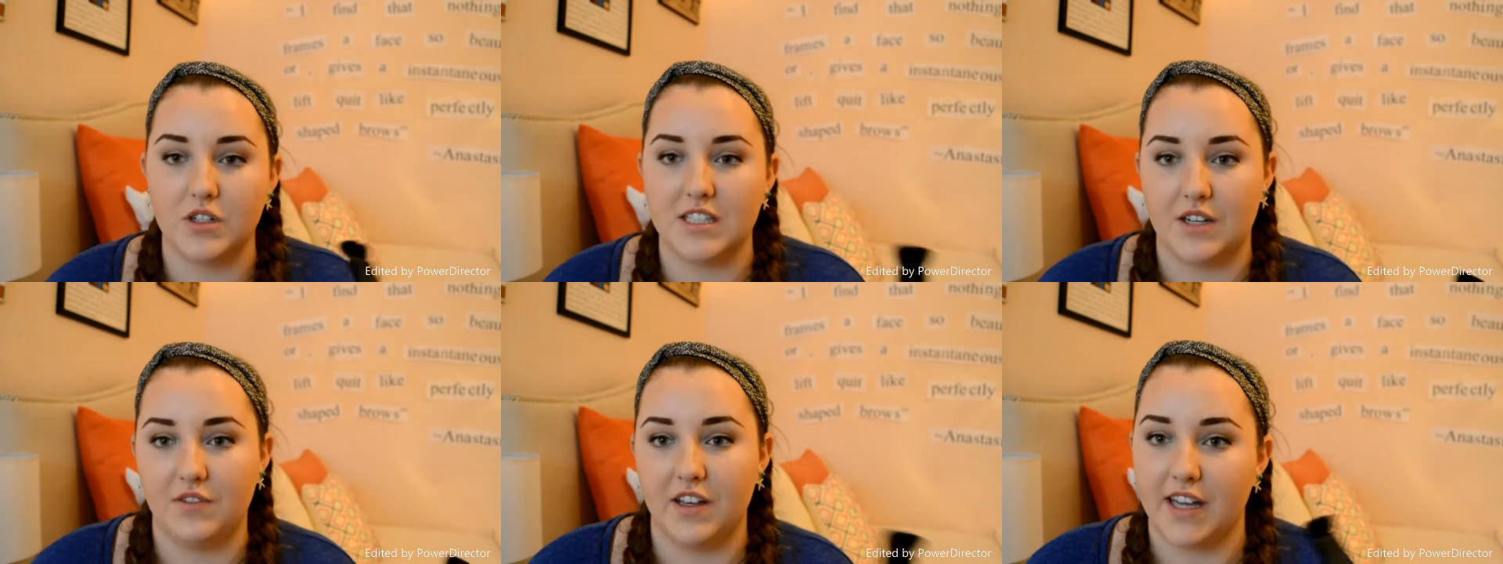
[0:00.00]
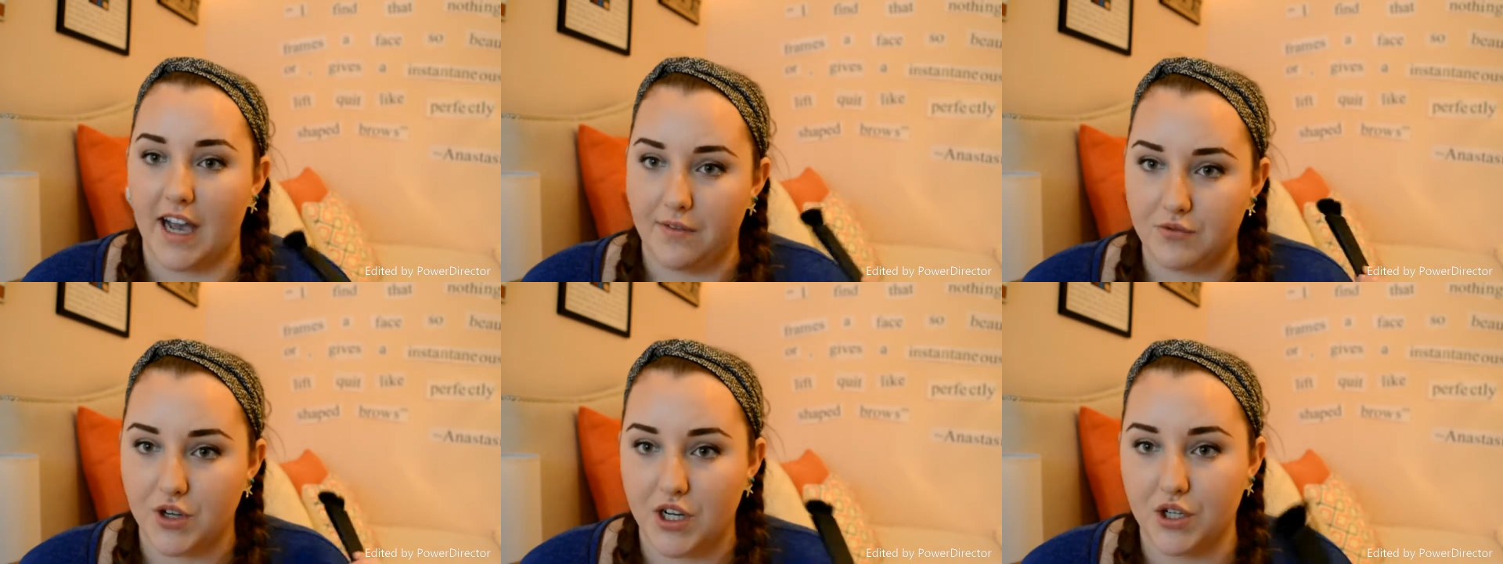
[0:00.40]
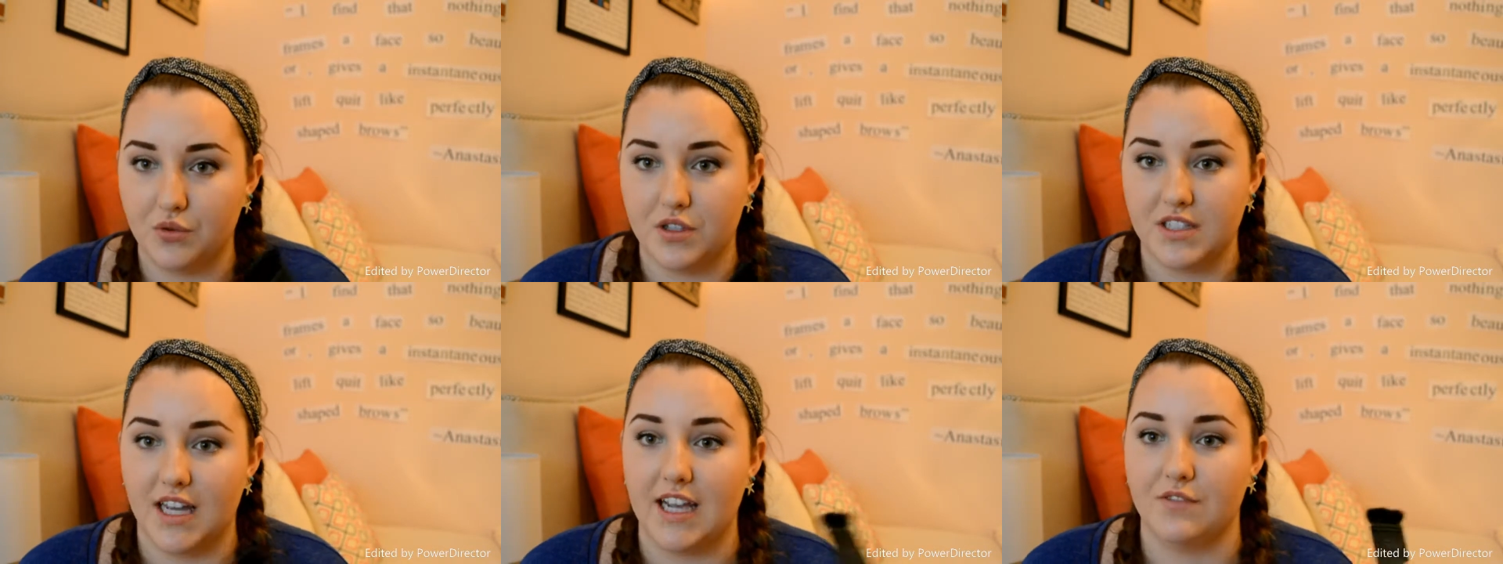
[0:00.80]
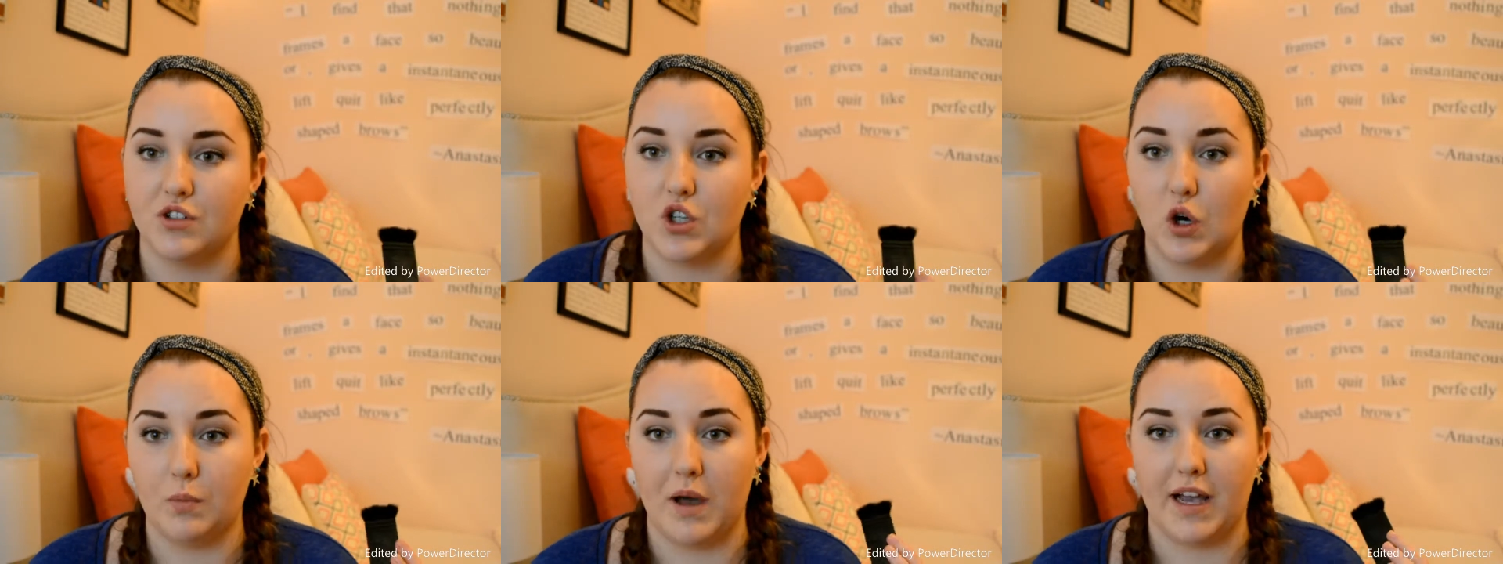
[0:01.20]
I feel like after I do this I have to
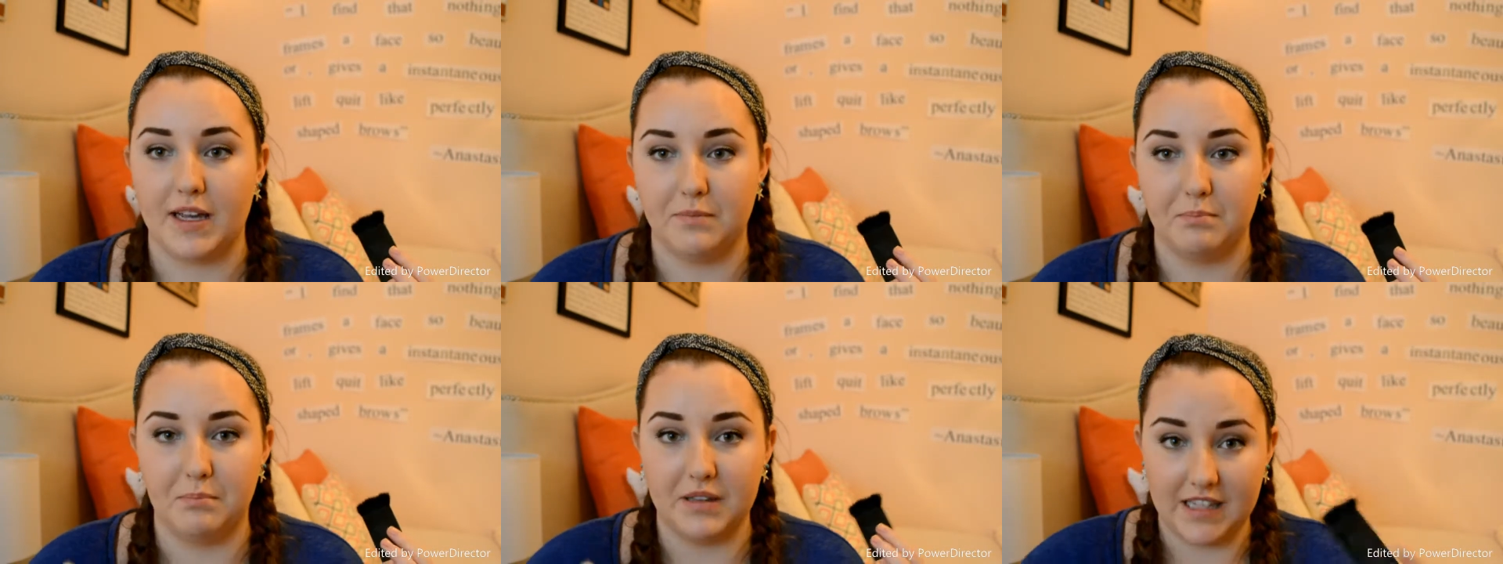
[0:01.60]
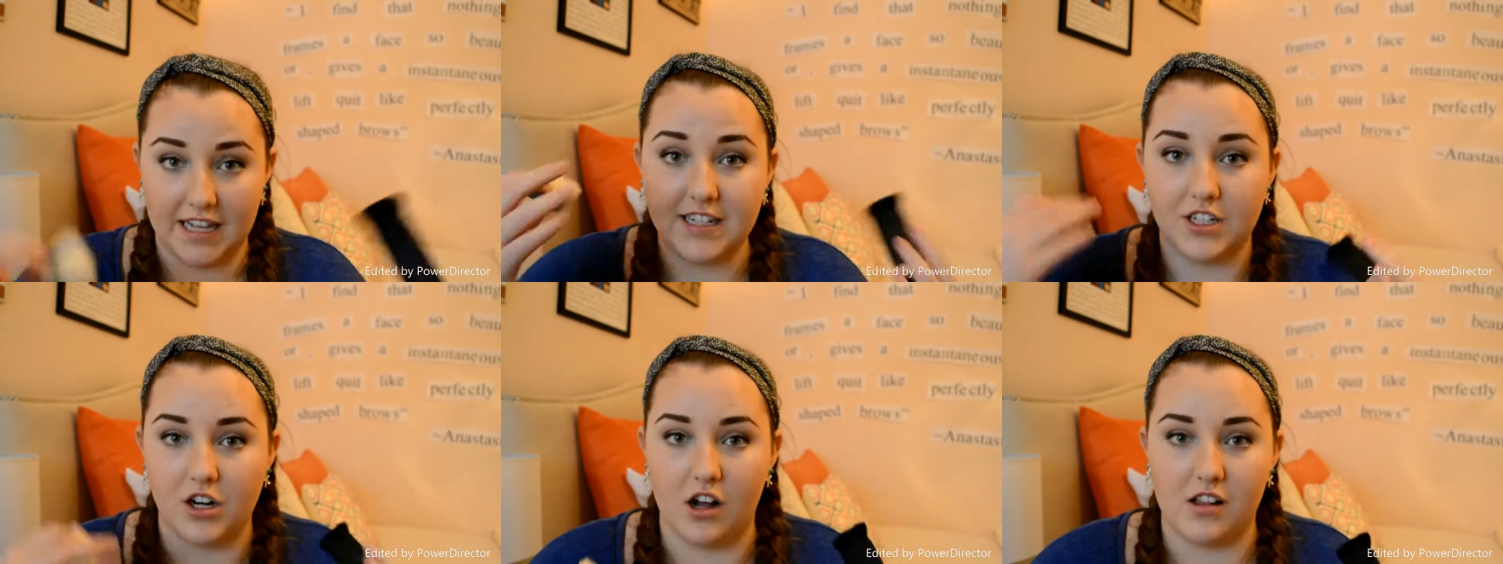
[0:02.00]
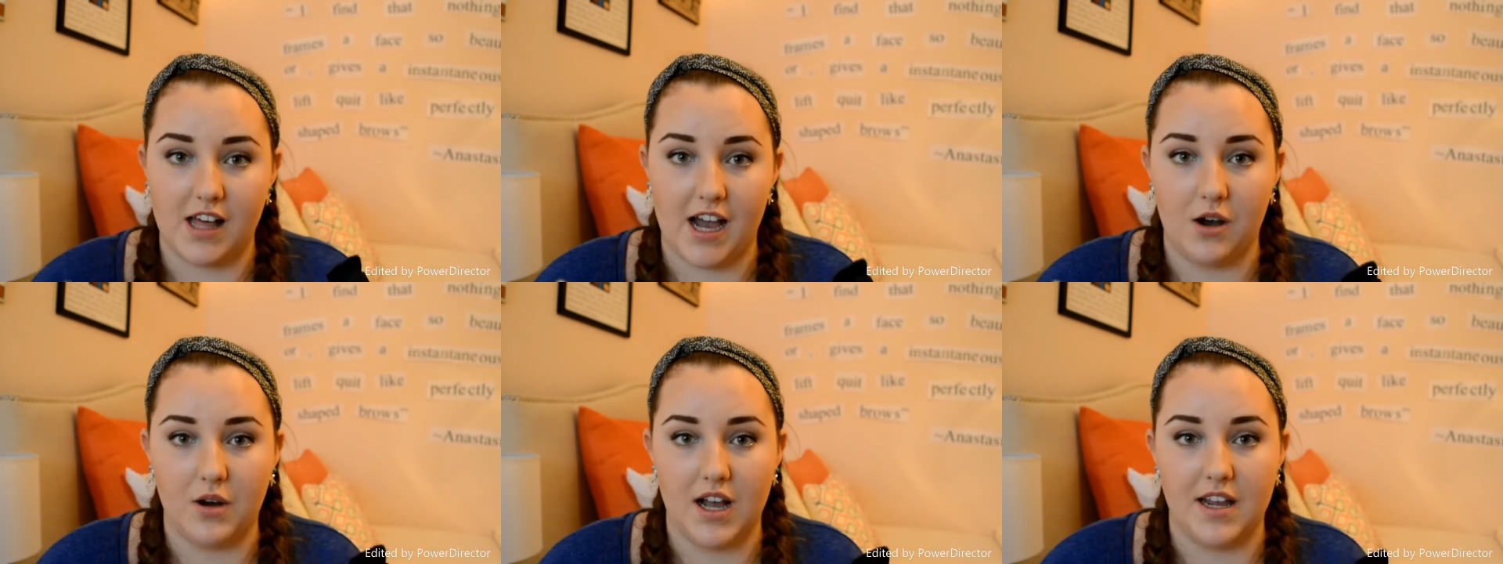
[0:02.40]
go back and blend it all out,